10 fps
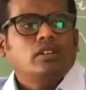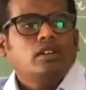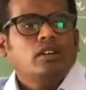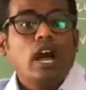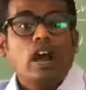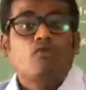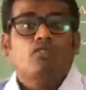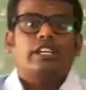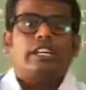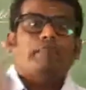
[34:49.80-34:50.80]
how
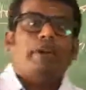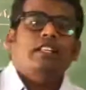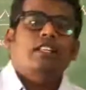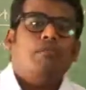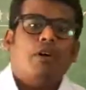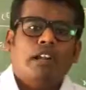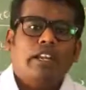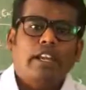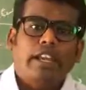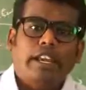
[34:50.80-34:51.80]
to depend the
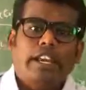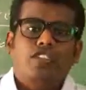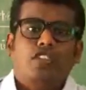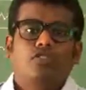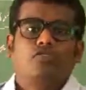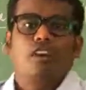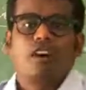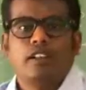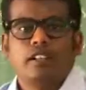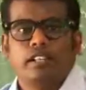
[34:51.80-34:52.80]
pollinating agents
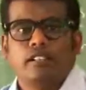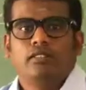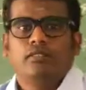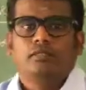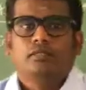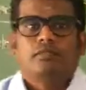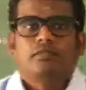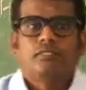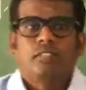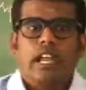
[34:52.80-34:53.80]
for
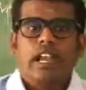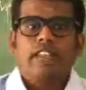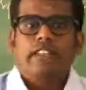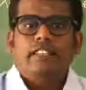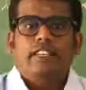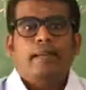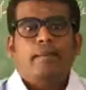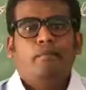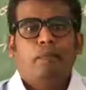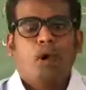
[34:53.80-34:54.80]
carry the
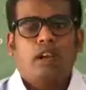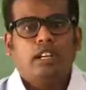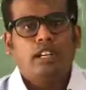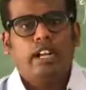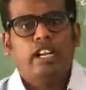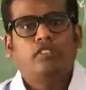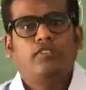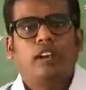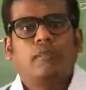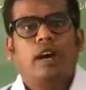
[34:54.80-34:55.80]
pollen grains
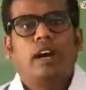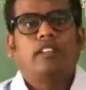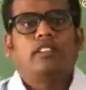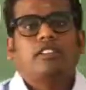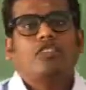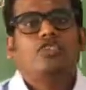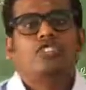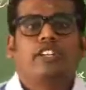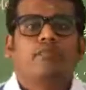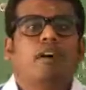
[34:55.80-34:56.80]
from anther to
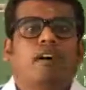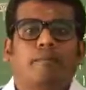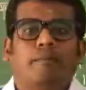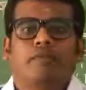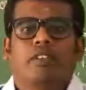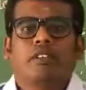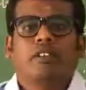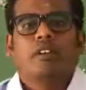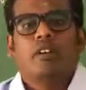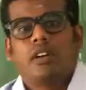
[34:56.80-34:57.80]
stigma.
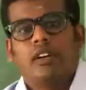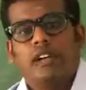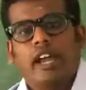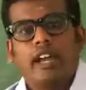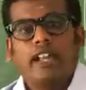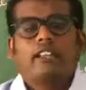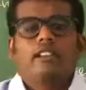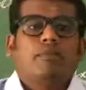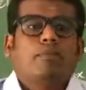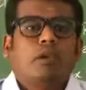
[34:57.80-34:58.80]
Carry
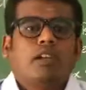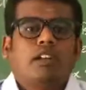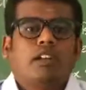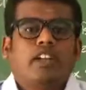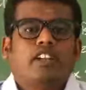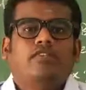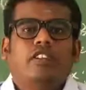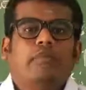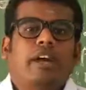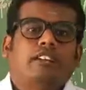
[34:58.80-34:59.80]
the pollen grains
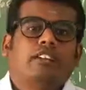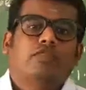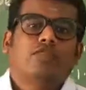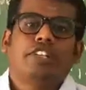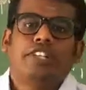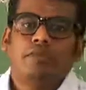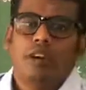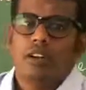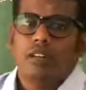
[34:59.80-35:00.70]
from anther to stigma.